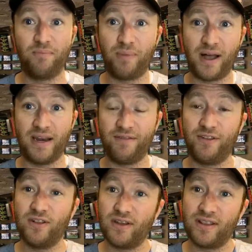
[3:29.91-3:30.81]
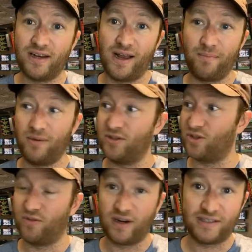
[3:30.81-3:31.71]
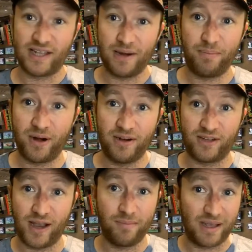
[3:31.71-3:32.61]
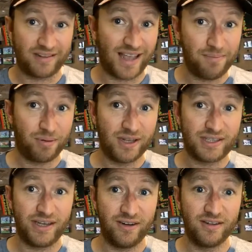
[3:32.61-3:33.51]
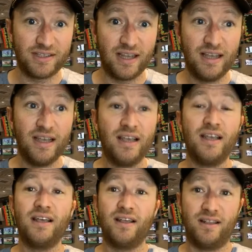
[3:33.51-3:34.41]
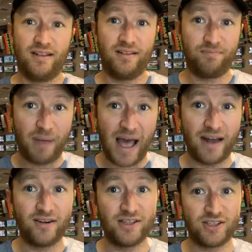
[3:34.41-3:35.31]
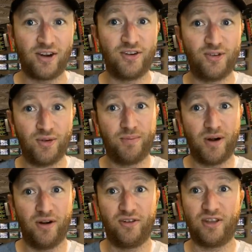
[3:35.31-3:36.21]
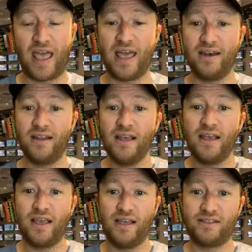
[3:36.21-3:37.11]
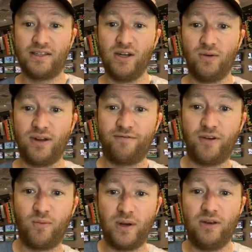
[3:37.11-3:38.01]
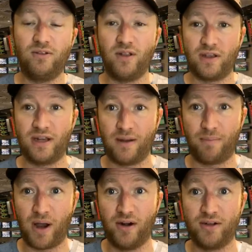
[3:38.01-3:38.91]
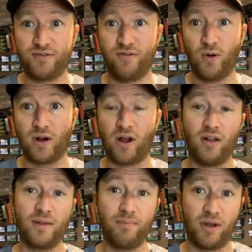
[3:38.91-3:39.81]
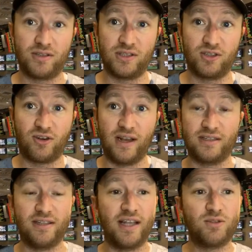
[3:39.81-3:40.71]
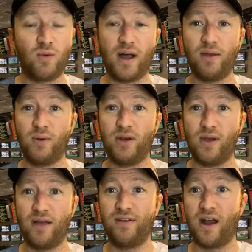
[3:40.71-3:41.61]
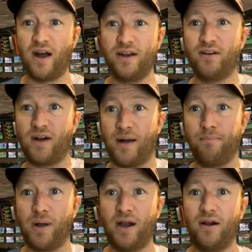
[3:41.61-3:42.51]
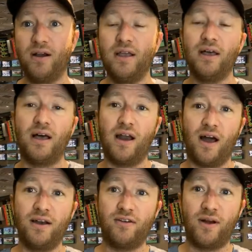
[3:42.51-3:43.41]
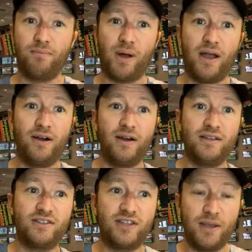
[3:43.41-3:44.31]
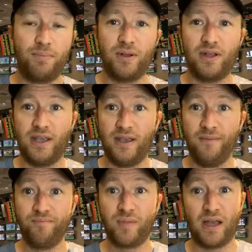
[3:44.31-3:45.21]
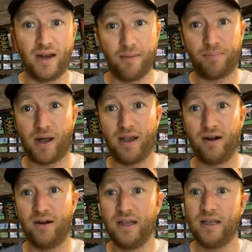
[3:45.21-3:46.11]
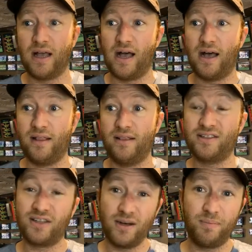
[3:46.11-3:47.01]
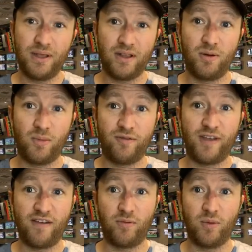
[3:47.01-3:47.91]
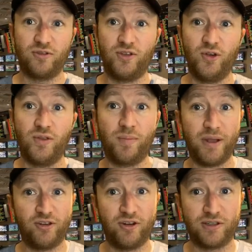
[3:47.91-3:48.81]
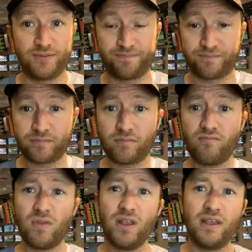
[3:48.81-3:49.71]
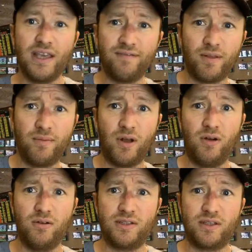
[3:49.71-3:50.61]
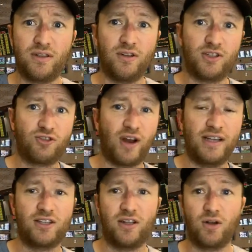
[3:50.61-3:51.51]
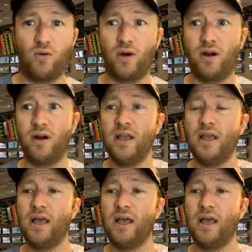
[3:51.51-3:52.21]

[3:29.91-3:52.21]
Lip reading: But if you look at the numbers over an extended period of time, like 10 plus years, patterns start to emerge. And it's no different when you look at umpires for calling balls and strikes. And that's why when you have an under umpire is typically an umpire that's going to be a little more favorable to the pitchers. Give them those strikes on the corner.